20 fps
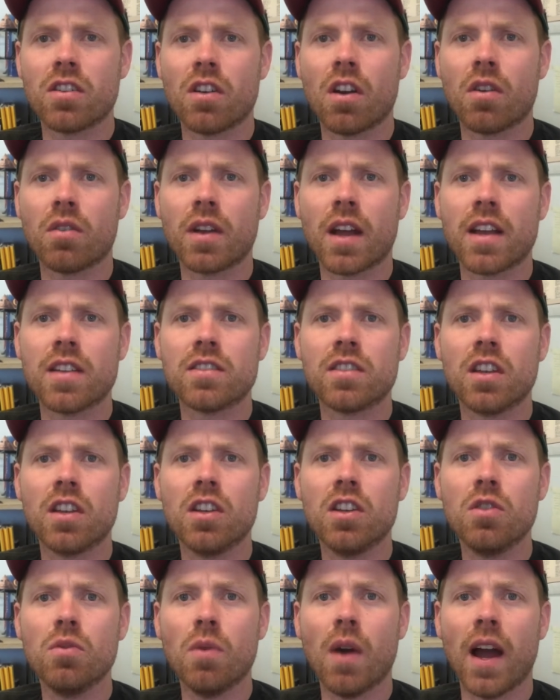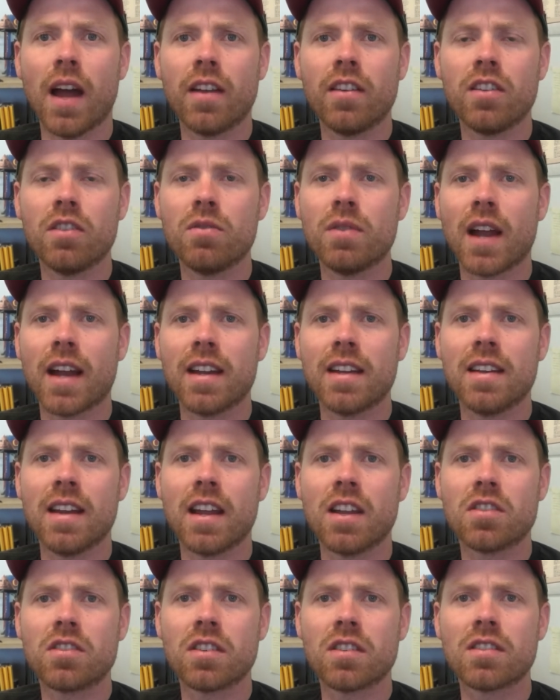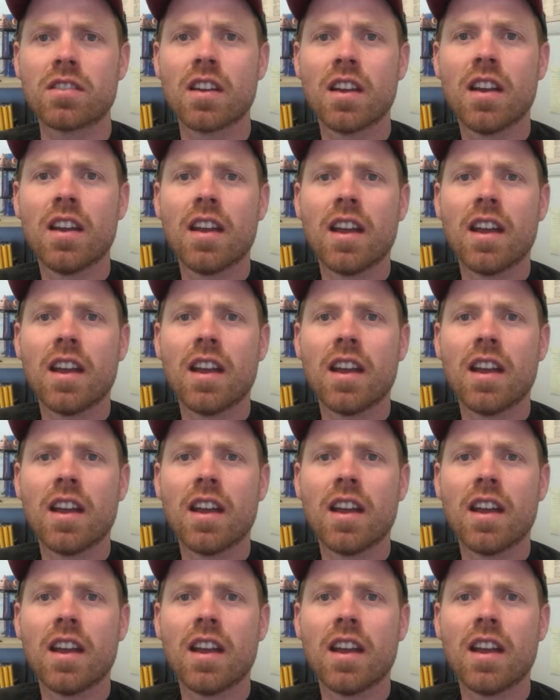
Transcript: known as the UN, the United Nations,